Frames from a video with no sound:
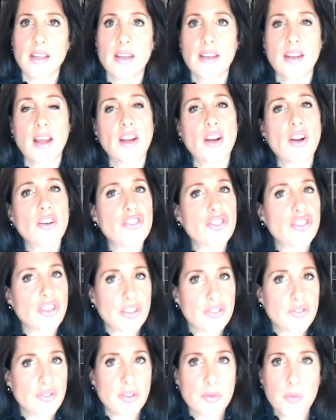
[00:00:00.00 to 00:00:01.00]
Not
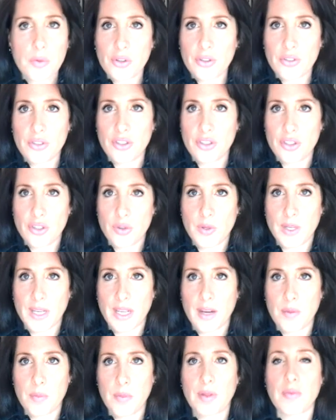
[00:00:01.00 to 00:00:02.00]
just for the person doing
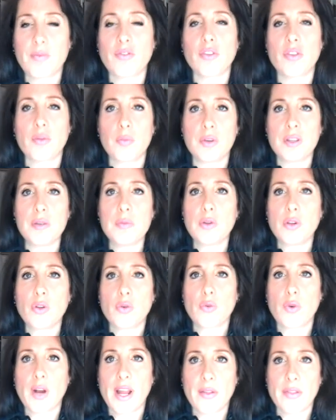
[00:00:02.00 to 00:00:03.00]
it, but for the people
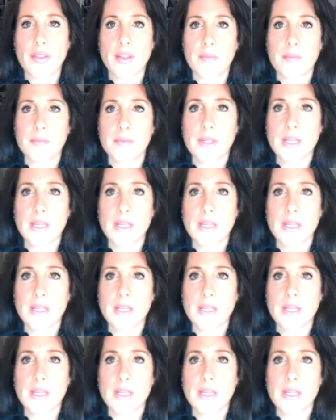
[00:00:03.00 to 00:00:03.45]
around them.